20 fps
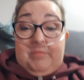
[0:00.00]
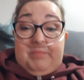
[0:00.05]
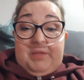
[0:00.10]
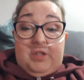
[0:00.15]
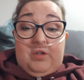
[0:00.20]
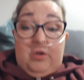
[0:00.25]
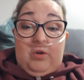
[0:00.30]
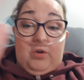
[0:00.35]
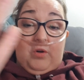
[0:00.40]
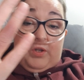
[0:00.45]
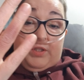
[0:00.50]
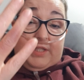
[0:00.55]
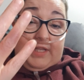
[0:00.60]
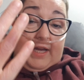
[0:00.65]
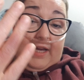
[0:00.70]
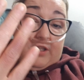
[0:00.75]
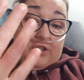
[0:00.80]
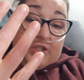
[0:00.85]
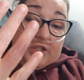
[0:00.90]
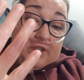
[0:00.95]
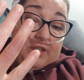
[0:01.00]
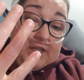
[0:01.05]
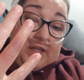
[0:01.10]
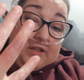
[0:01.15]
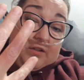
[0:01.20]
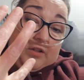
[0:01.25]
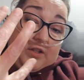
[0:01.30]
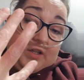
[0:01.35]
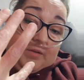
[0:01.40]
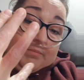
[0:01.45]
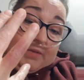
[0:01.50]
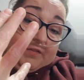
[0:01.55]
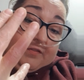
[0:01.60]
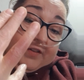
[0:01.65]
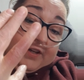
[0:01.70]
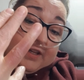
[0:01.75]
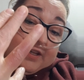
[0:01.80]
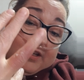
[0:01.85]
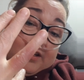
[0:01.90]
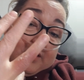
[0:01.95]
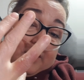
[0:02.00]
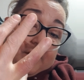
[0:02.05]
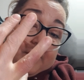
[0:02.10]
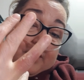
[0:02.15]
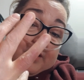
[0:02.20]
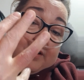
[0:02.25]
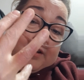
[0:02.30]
because actually, look at my finger,